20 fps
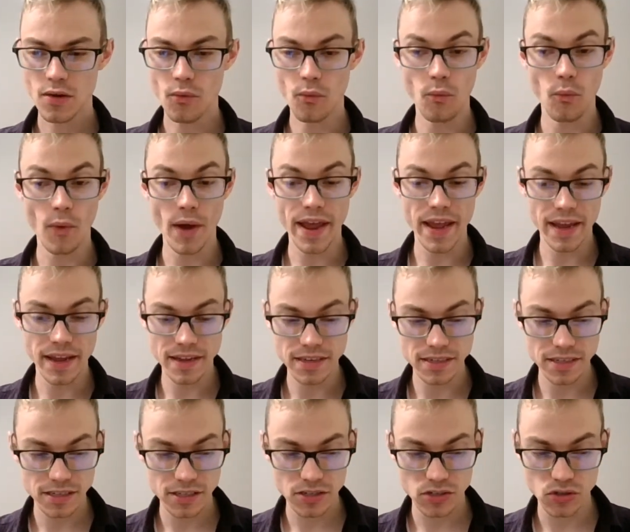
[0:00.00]

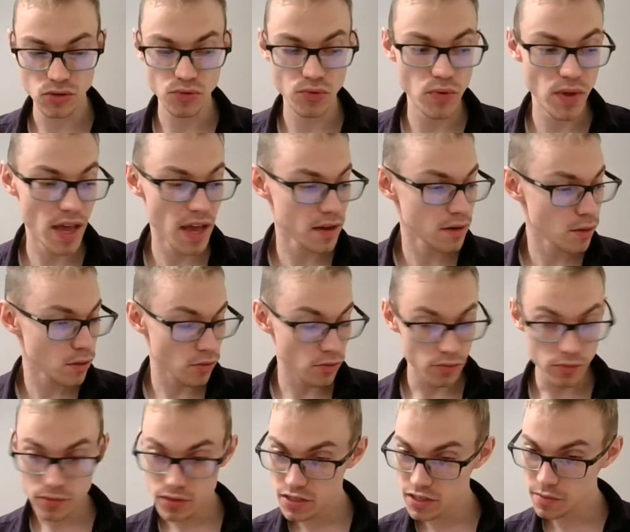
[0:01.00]
ways to get
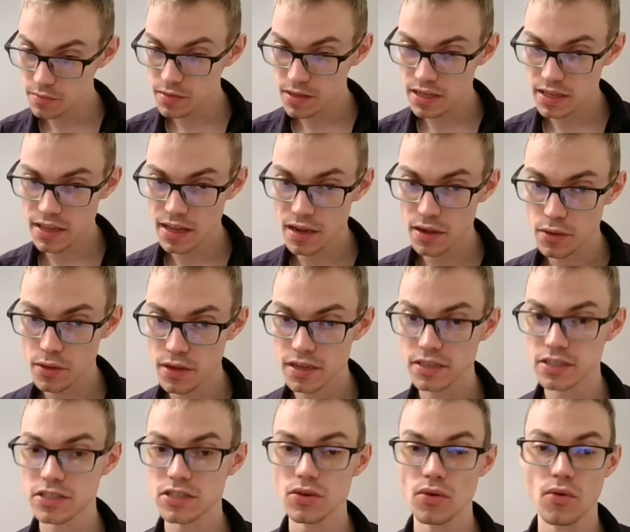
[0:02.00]
through something like
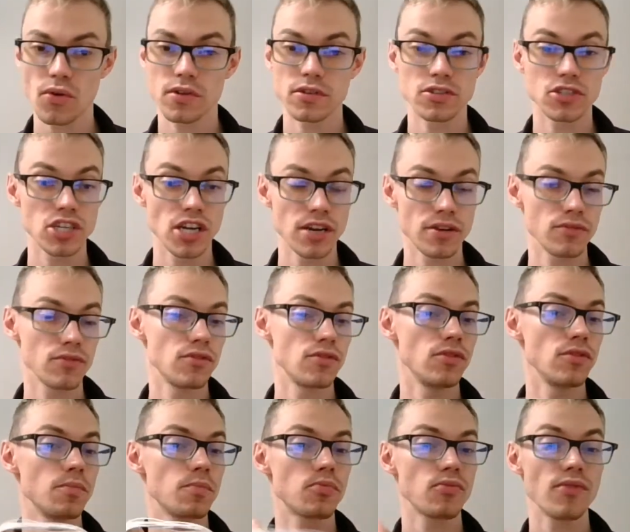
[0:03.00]
this, or
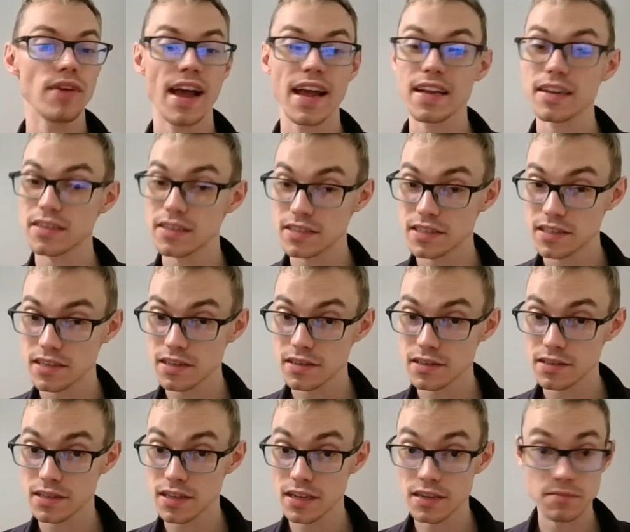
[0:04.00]
general
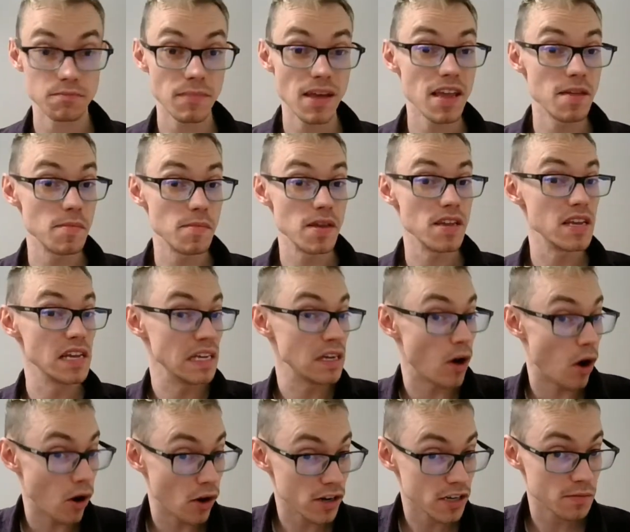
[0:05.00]
practices that maybe
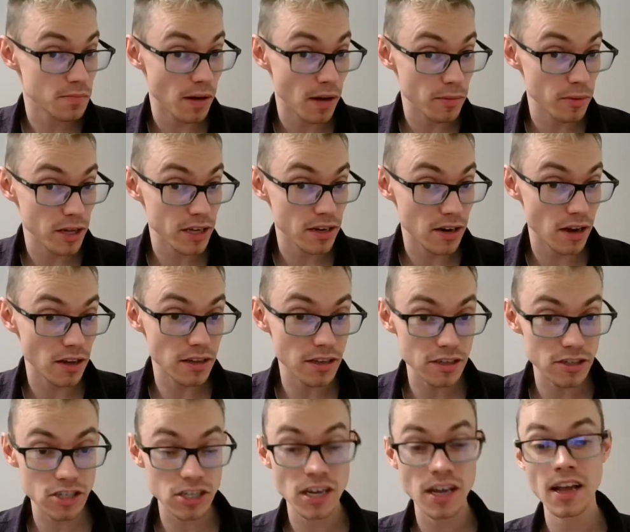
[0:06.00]
aren't public
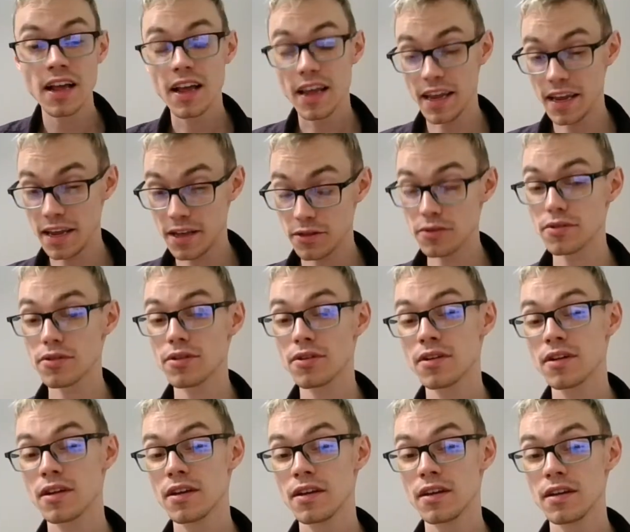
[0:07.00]
knowledge, either
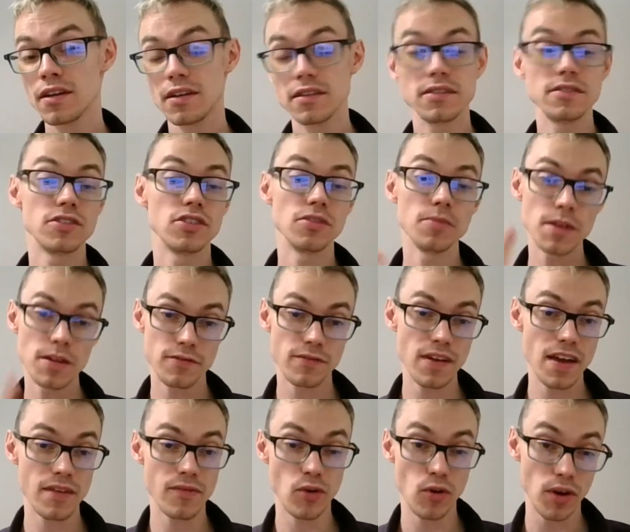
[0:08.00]
do me a
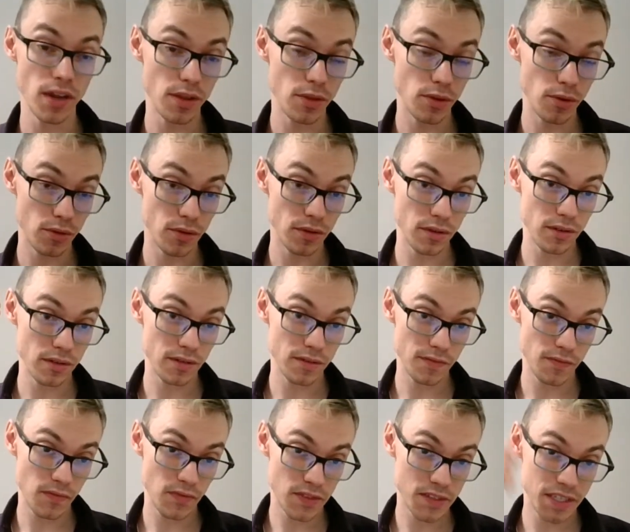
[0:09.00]
favor, either
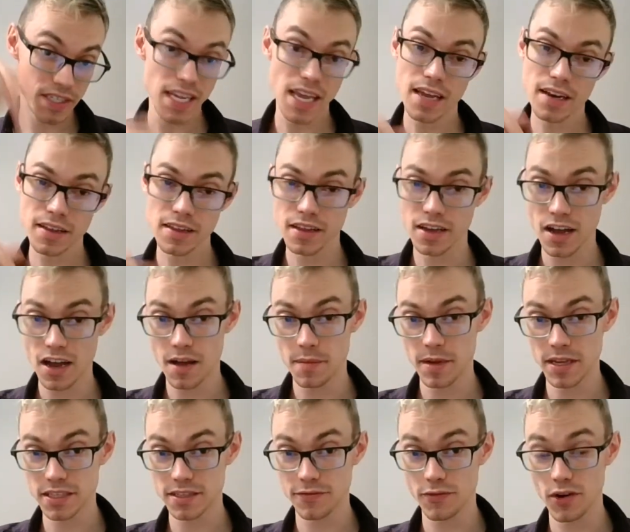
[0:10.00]
say it in the
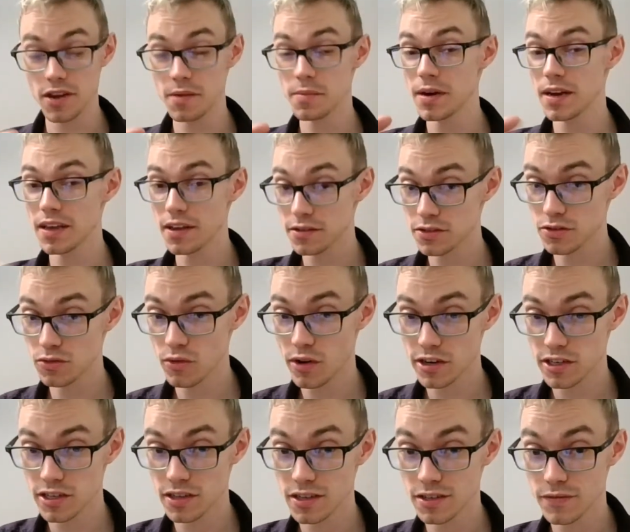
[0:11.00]
comments for anybody else who's
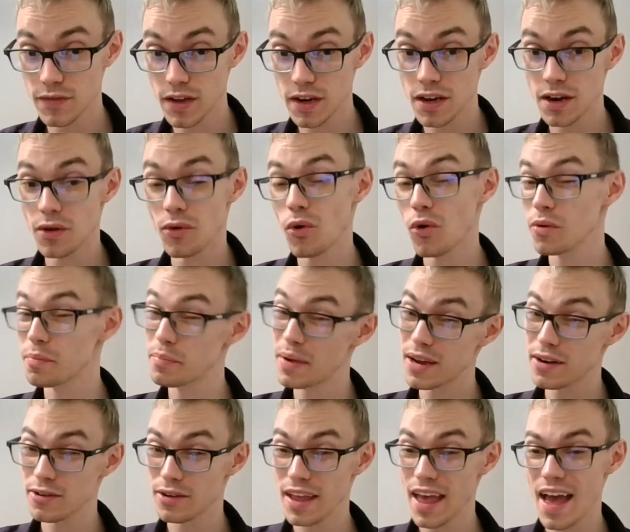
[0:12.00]
watching this video, or
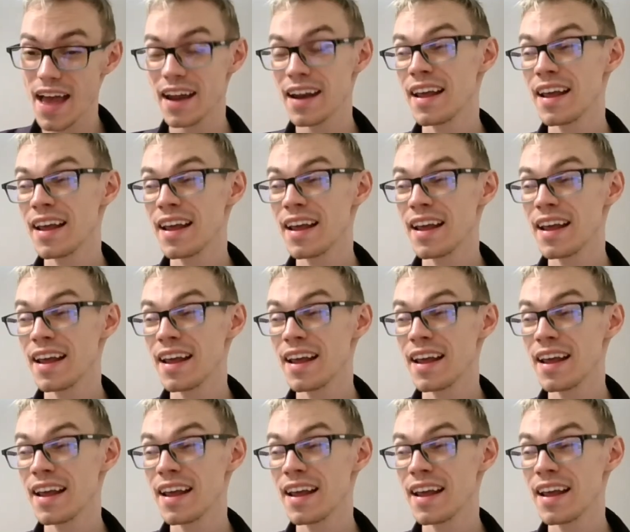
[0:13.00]
better yet,